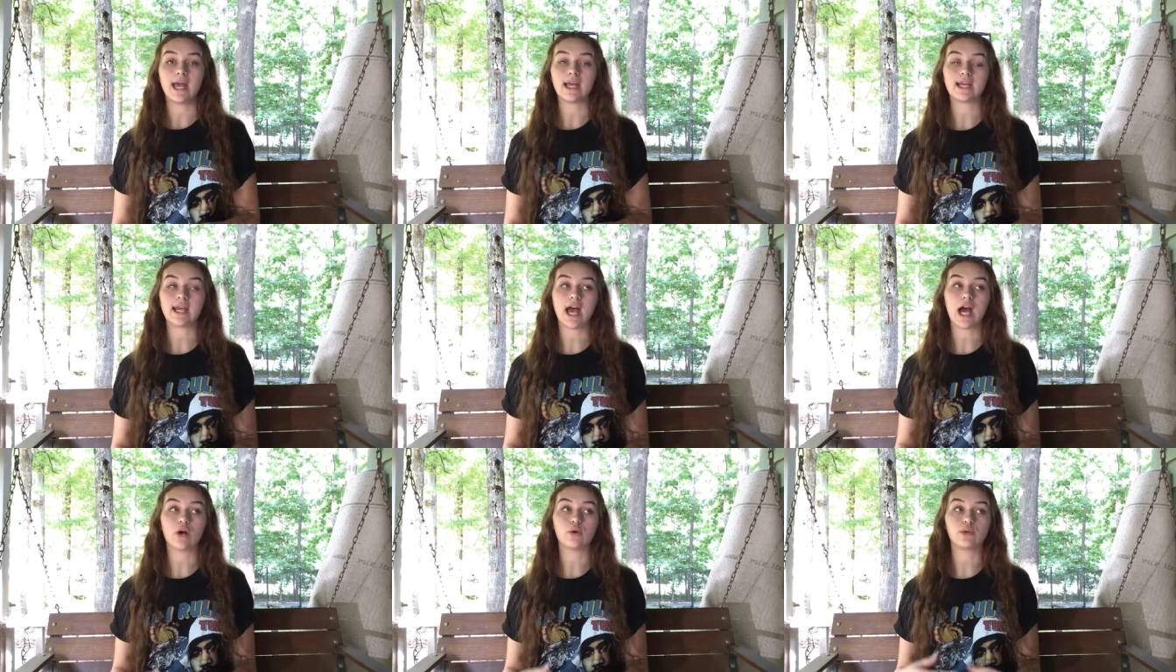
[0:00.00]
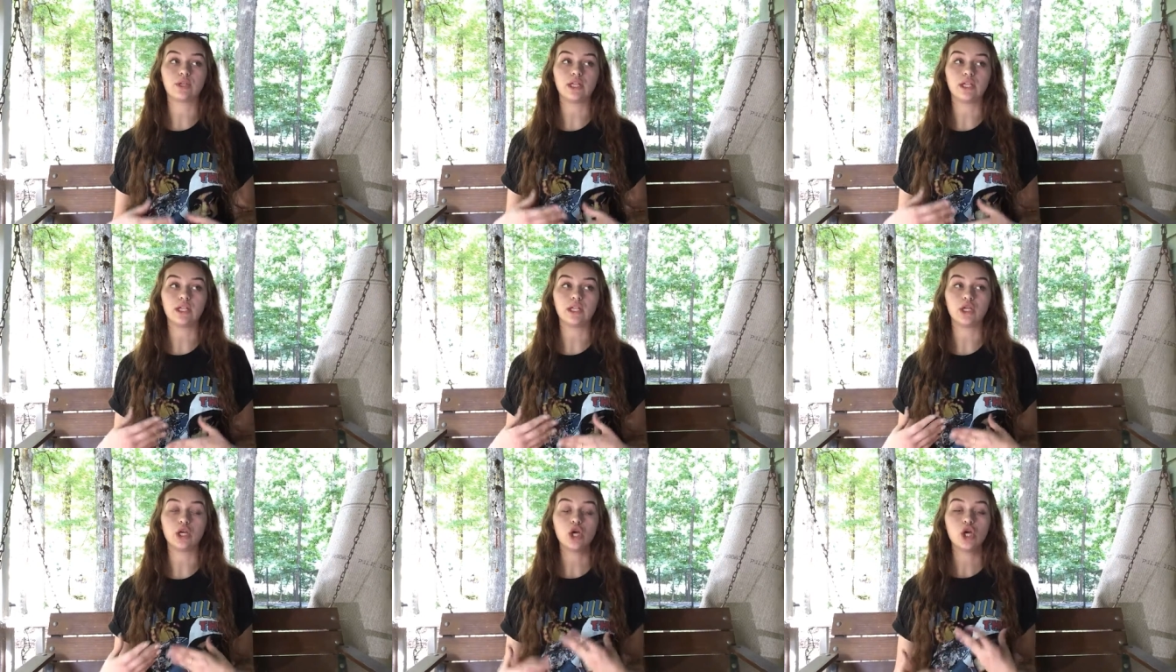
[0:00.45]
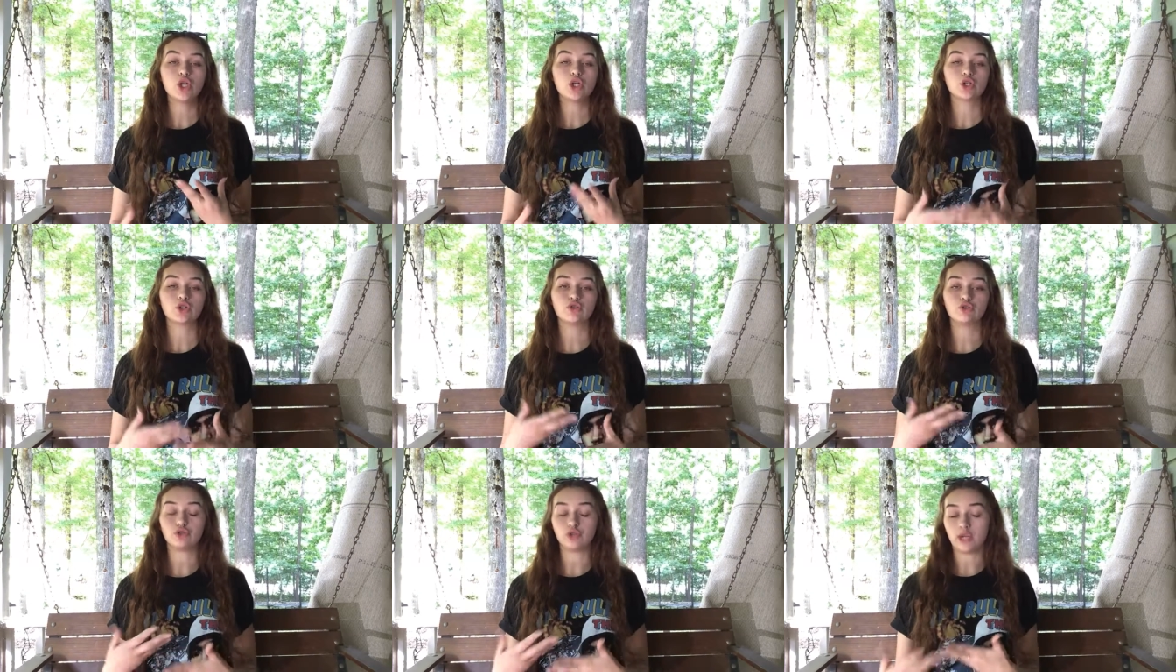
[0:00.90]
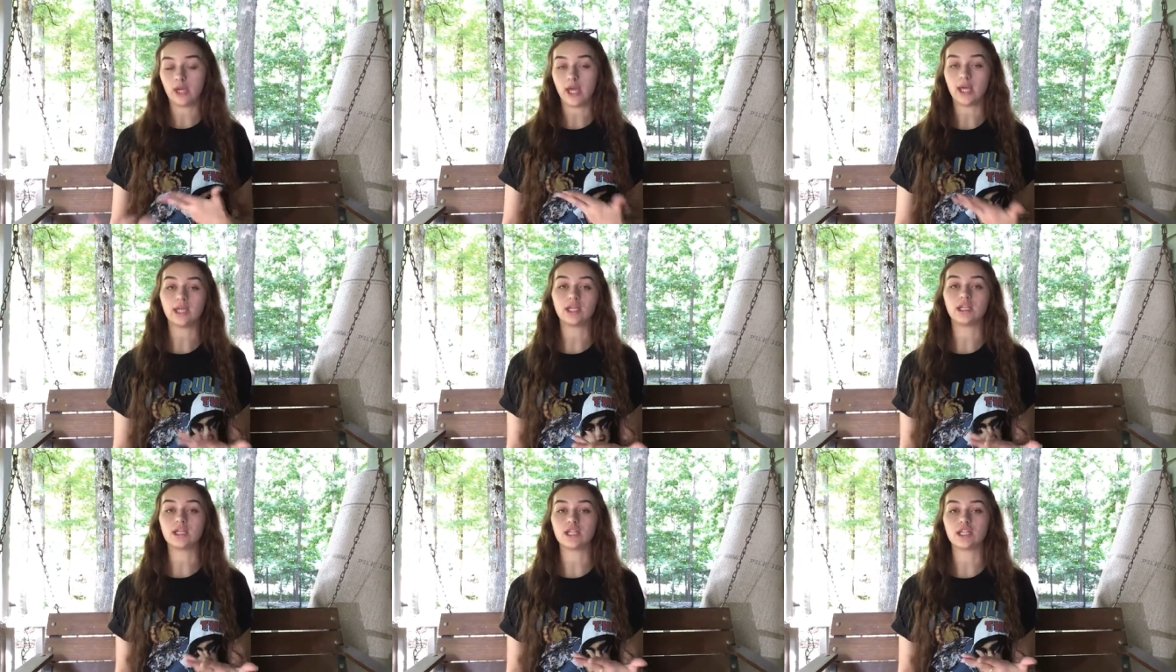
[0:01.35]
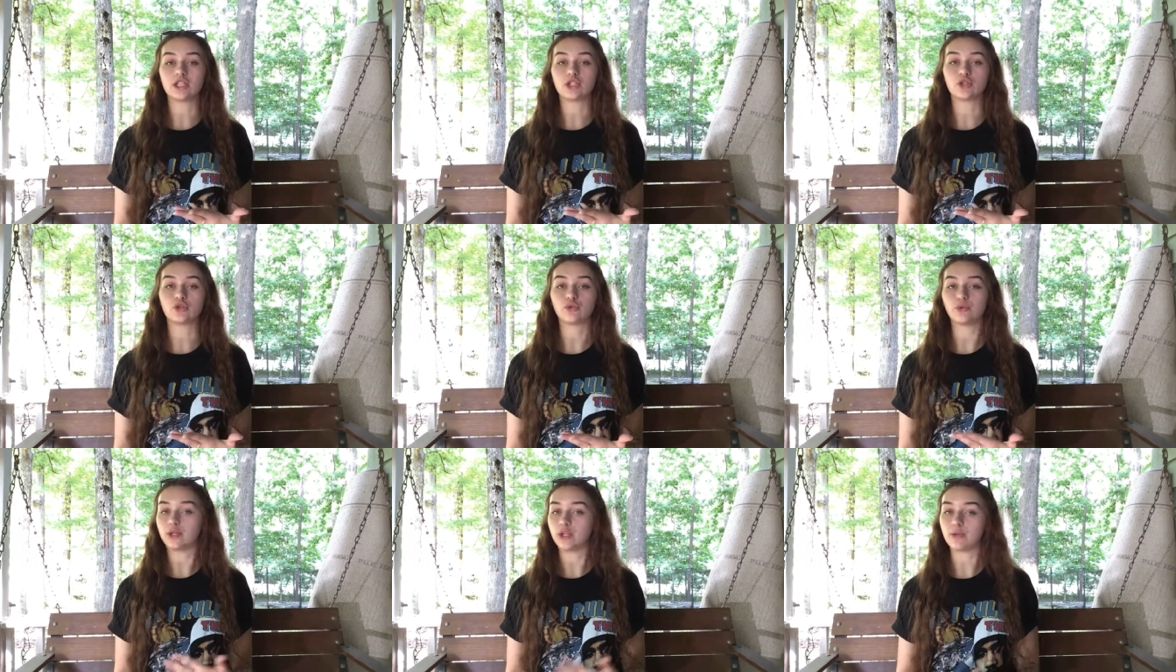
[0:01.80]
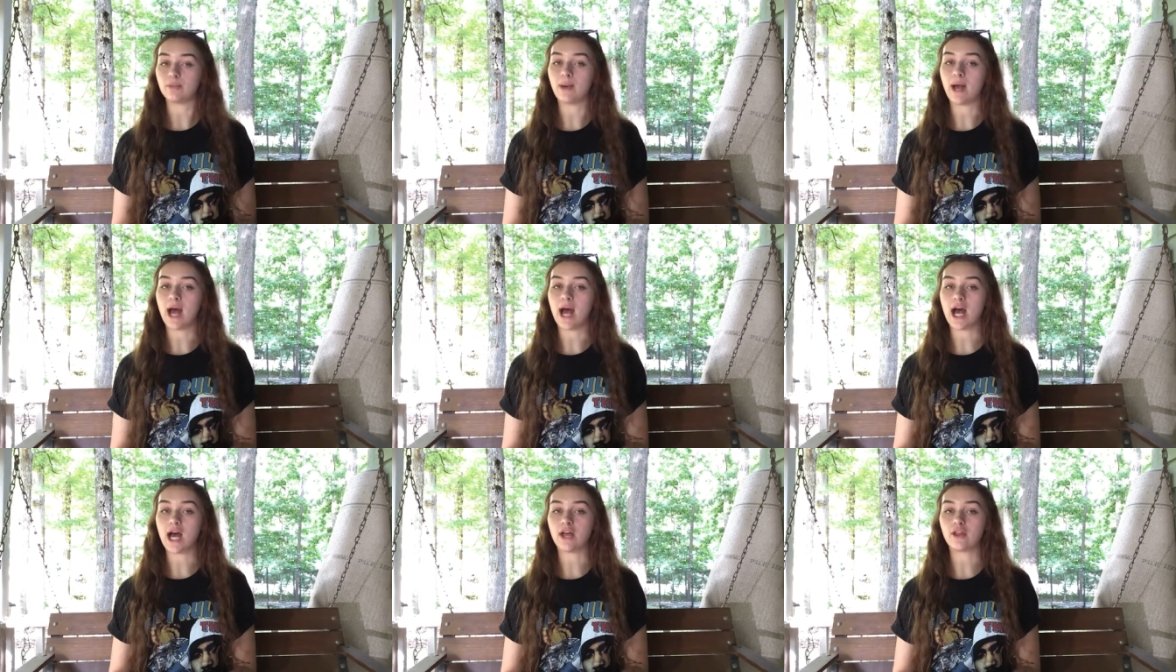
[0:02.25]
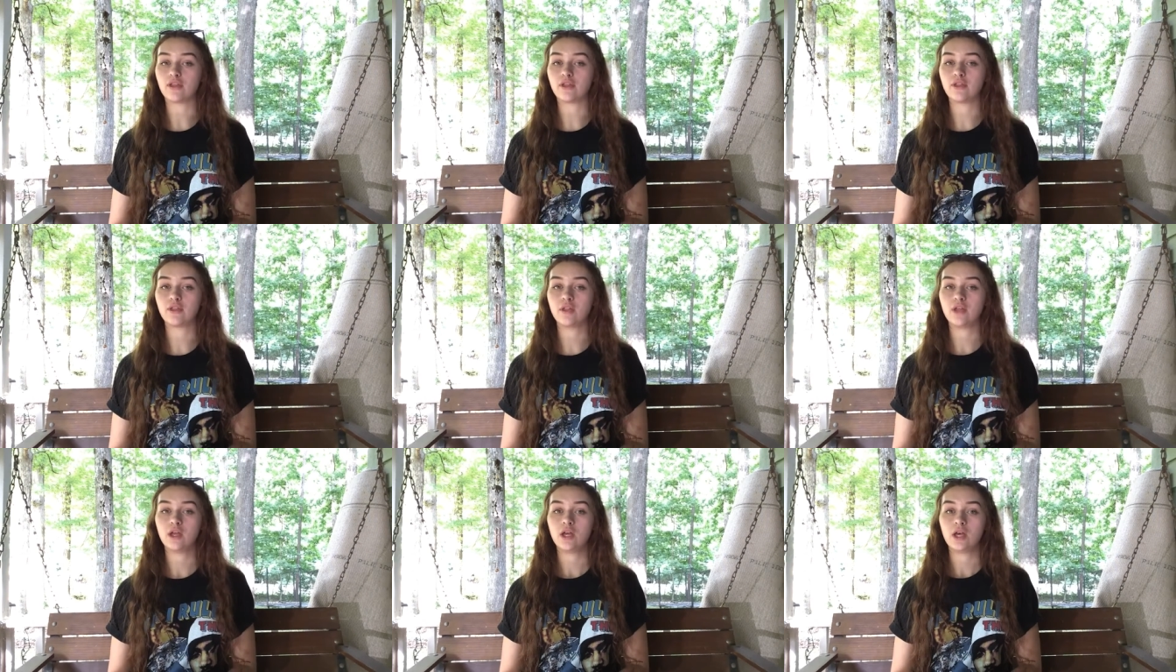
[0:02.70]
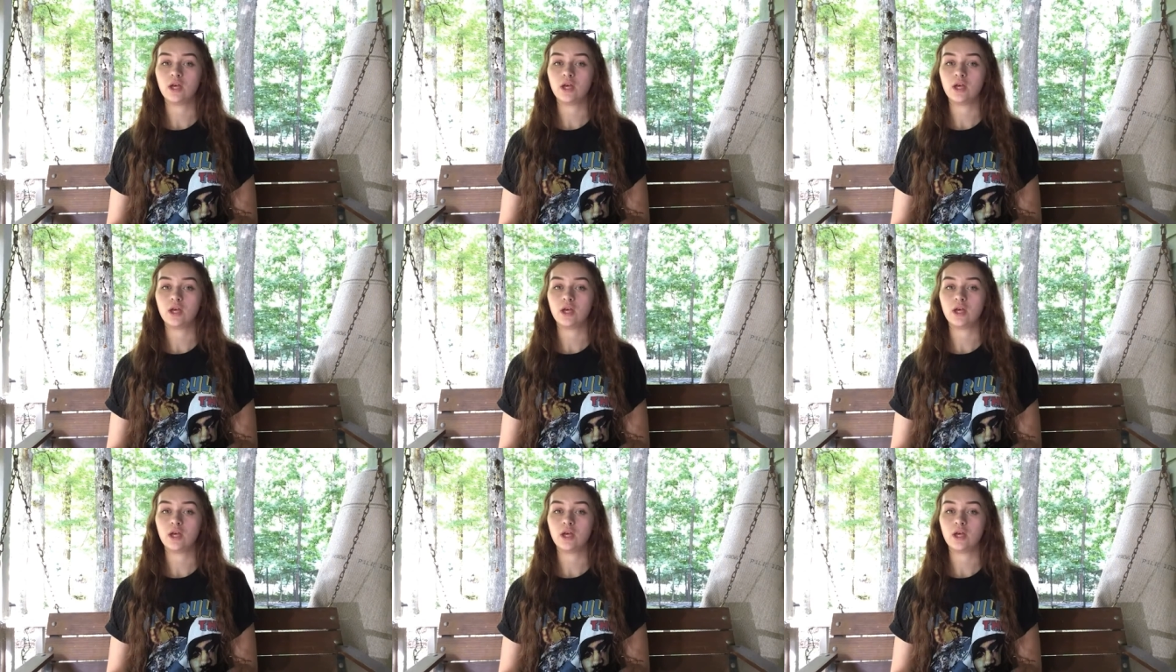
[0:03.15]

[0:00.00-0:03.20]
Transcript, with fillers: and how he created his career path